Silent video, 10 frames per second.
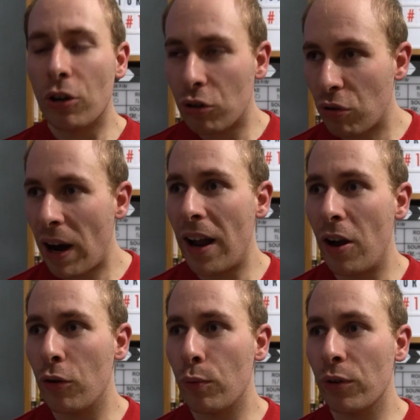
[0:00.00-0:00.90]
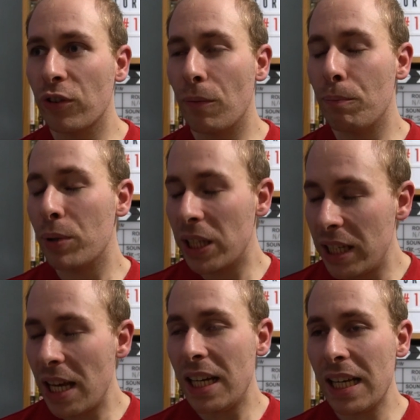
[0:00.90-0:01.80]
Trejo was
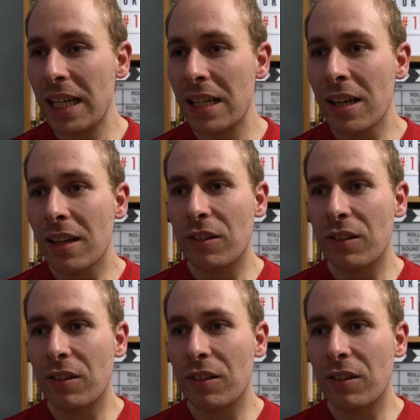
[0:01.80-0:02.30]
beginning